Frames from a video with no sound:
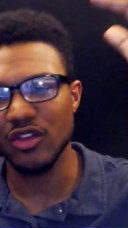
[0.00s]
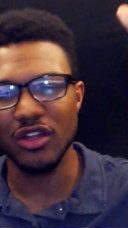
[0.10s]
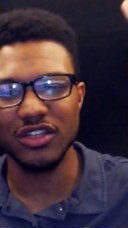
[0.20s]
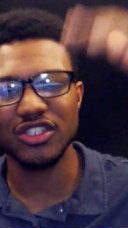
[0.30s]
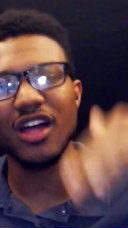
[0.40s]
You
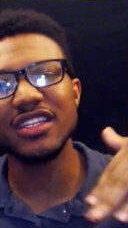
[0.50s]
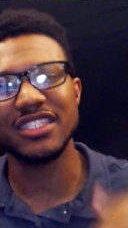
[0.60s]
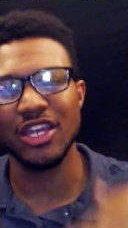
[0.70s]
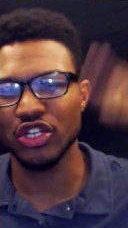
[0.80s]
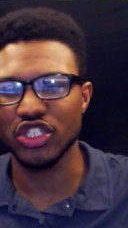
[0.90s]
know, there's all these
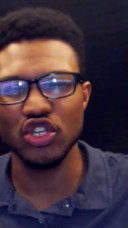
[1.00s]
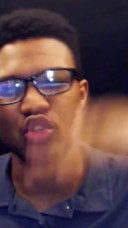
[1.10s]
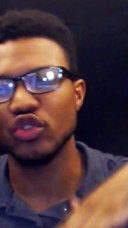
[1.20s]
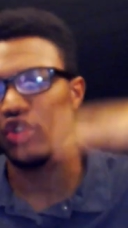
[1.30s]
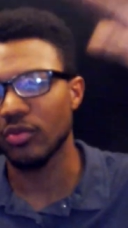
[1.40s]
tiers to
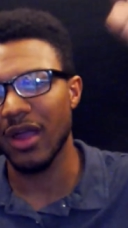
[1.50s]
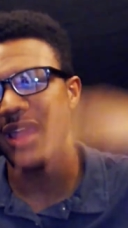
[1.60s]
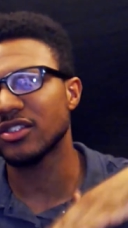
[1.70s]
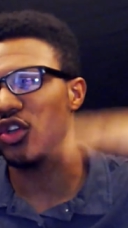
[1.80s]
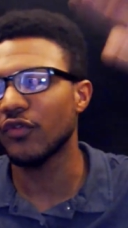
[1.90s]
YouTube,
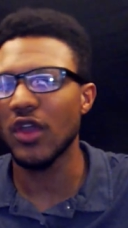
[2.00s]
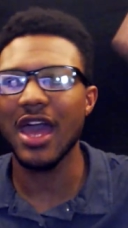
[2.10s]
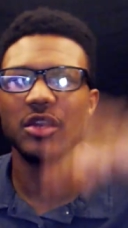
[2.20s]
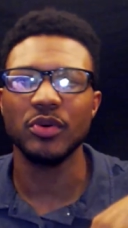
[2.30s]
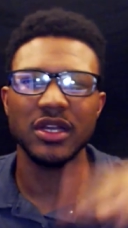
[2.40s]
right? So if you
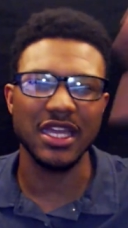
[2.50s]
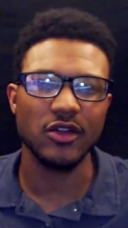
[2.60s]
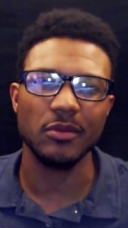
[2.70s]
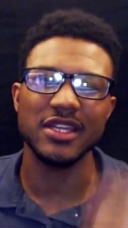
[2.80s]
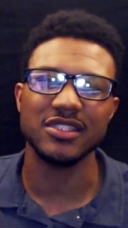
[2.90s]
had to put
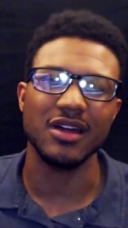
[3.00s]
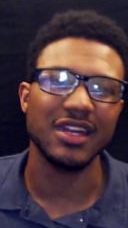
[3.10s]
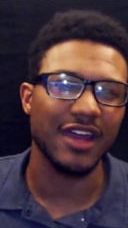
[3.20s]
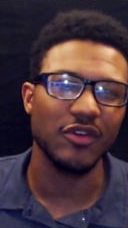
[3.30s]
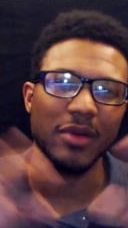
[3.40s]
increments on
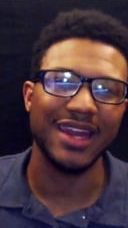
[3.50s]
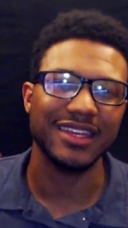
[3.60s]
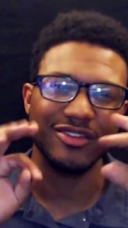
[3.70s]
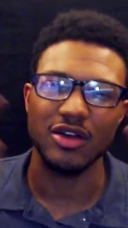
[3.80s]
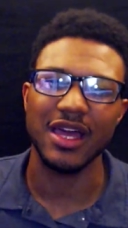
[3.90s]
it, everybody,
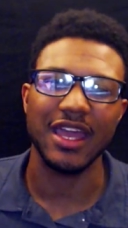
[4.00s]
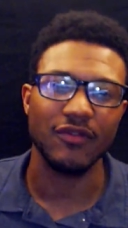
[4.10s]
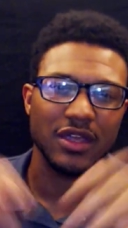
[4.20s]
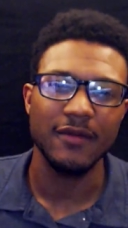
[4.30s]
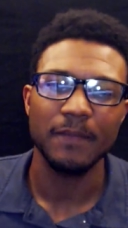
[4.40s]
you know, like
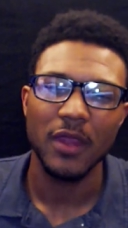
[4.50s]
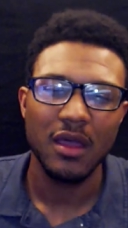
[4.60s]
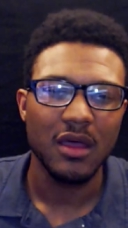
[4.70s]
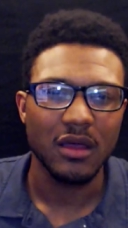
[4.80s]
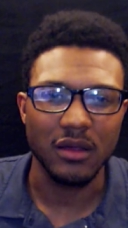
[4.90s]
every,
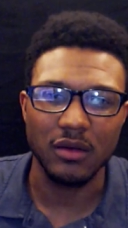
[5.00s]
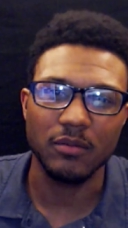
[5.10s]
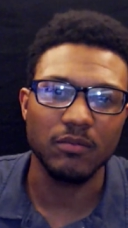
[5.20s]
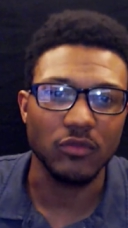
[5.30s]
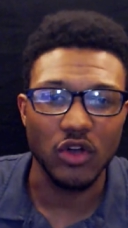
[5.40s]

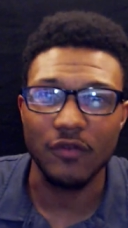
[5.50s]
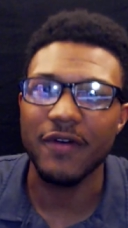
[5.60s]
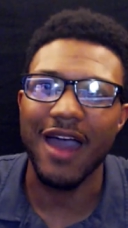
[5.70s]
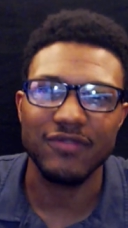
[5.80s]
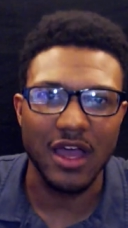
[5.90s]
you know,
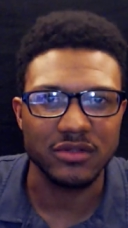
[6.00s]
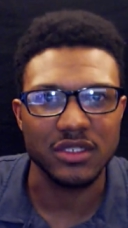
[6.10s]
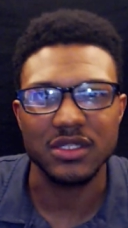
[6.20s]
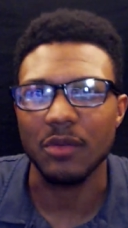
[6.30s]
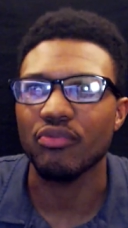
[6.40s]

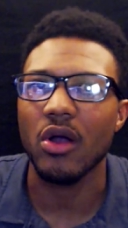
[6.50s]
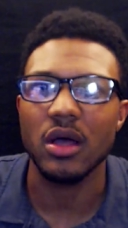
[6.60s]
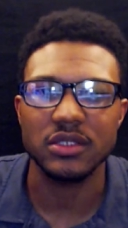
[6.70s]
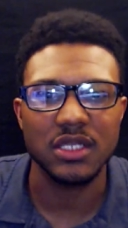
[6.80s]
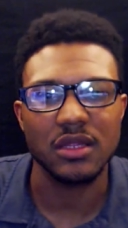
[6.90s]
5,000 is like
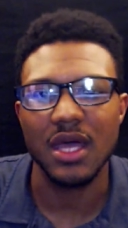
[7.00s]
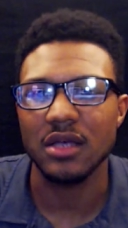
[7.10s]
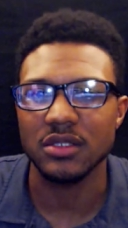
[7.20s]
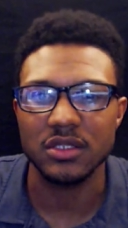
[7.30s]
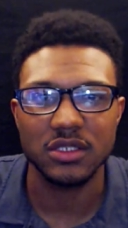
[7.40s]
bronze,
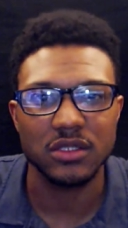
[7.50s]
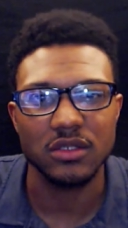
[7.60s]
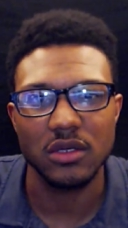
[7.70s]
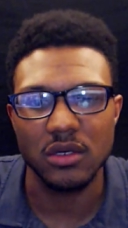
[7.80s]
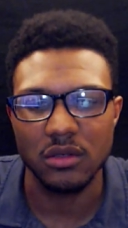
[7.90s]
10,000 is,
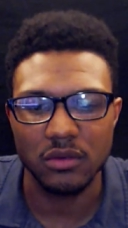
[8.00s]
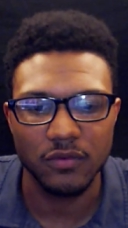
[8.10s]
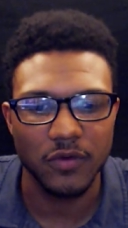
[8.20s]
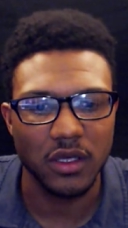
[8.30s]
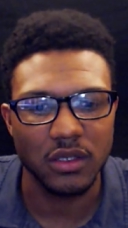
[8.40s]
you know,
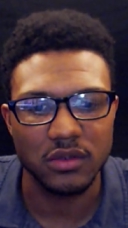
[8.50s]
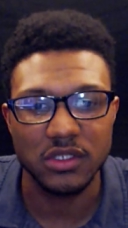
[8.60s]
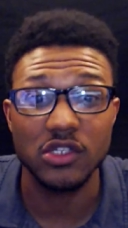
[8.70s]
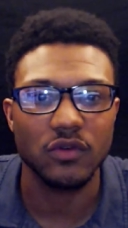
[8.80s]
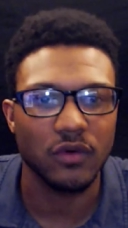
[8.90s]
fucking
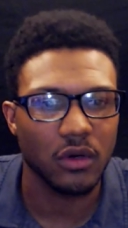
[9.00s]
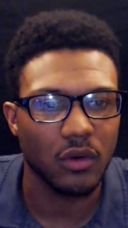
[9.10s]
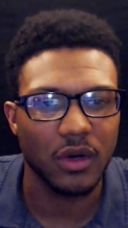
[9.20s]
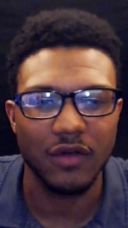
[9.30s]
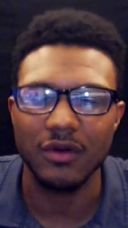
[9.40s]
silver
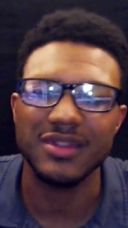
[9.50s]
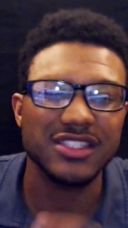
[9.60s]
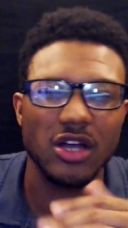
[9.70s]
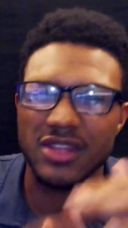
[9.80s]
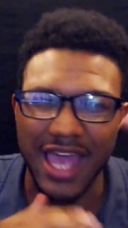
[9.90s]
or whatever.
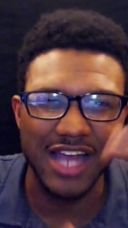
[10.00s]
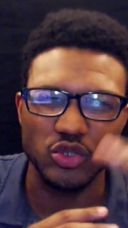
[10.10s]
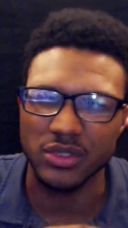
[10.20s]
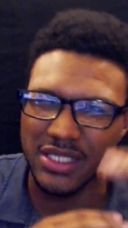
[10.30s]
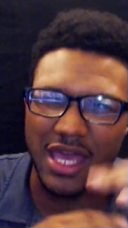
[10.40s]
These aren't the
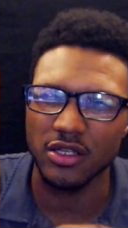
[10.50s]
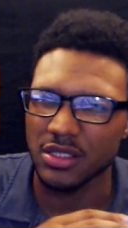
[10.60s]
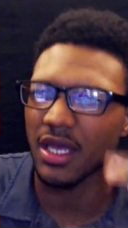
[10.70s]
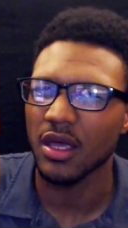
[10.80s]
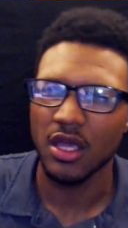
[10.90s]
actual scales,
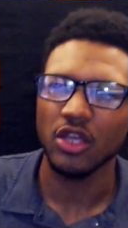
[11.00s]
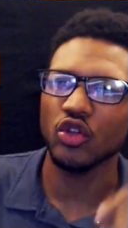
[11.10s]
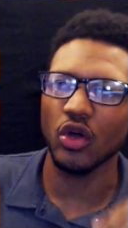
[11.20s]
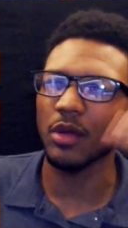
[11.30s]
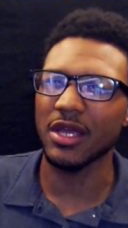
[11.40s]
like,
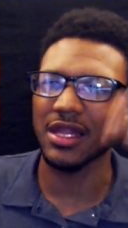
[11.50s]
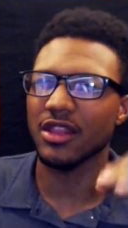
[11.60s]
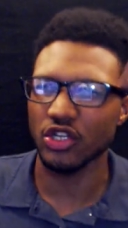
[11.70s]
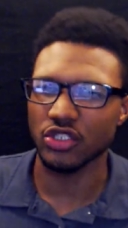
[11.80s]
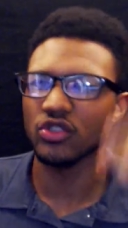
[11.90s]
you know what I mean?
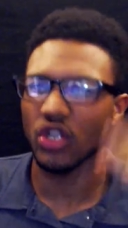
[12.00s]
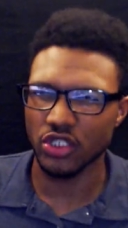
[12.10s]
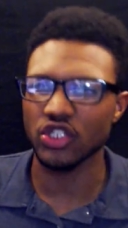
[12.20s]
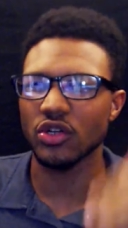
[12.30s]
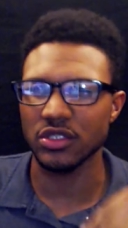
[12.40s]
Like, there's
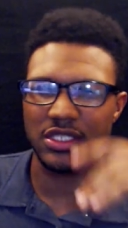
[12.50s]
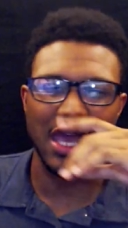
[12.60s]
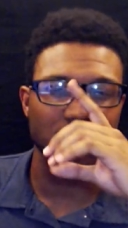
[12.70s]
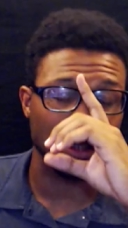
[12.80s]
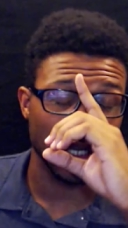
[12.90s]
certain
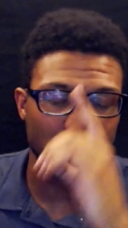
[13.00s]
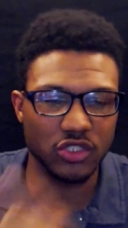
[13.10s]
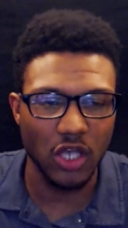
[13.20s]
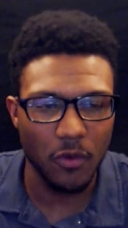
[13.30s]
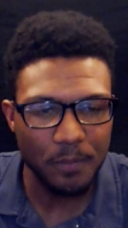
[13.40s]
scales in here.
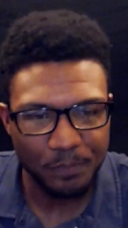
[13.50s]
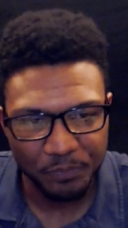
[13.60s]
So